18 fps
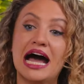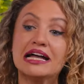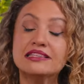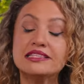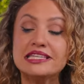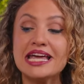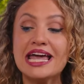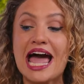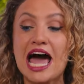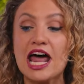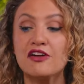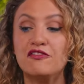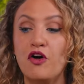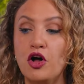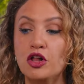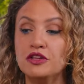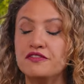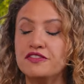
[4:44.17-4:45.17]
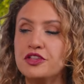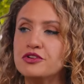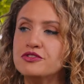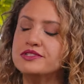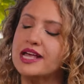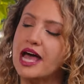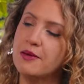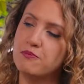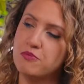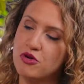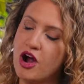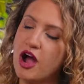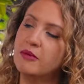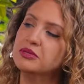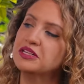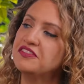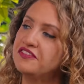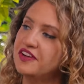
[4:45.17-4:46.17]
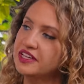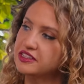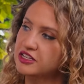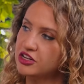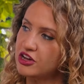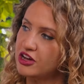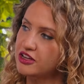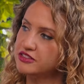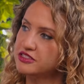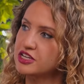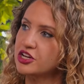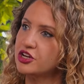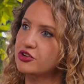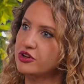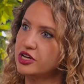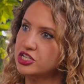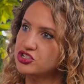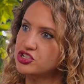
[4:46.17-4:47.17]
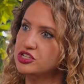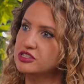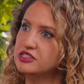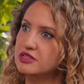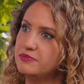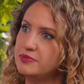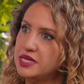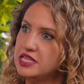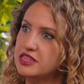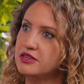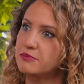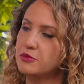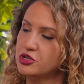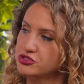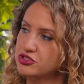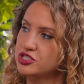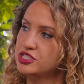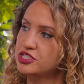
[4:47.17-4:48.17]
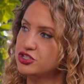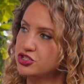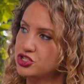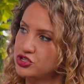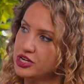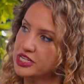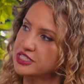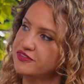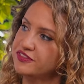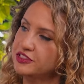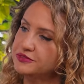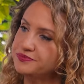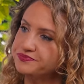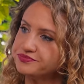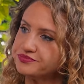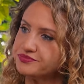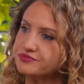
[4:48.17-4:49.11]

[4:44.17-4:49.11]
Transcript: I'd say out of all of those, I probably find the content creation to be the most stressful.